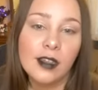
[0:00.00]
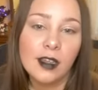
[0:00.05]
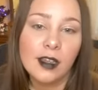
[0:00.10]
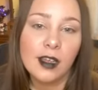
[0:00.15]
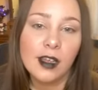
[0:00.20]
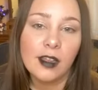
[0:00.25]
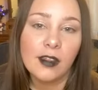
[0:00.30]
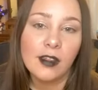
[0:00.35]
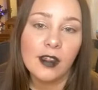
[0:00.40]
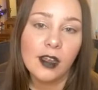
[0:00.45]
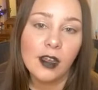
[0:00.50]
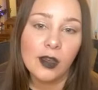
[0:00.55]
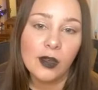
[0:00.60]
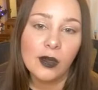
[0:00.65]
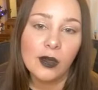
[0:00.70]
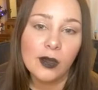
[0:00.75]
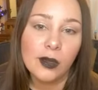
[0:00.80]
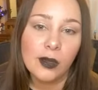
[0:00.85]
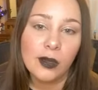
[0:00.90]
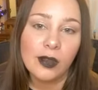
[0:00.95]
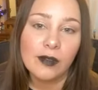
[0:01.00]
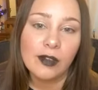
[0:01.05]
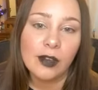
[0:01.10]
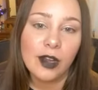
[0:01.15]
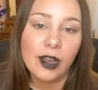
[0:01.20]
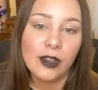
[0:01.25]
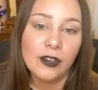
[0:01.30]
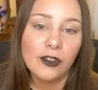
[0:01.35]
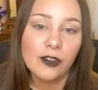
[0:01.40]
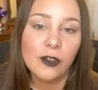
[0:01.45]
Hello, whoever
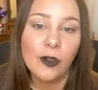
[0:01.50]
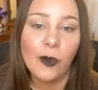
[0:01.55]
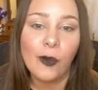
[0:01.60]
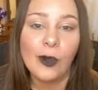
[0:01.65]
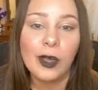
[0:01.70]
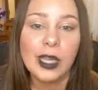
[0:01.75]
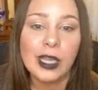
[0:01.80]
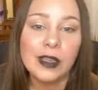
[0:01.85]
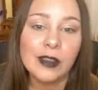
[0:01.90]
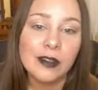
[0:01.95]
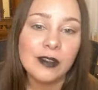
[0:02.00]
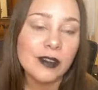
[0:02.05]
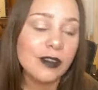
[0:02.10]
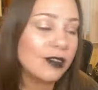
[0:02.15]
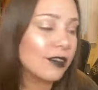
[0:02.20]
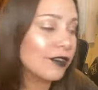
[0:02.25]
has joined.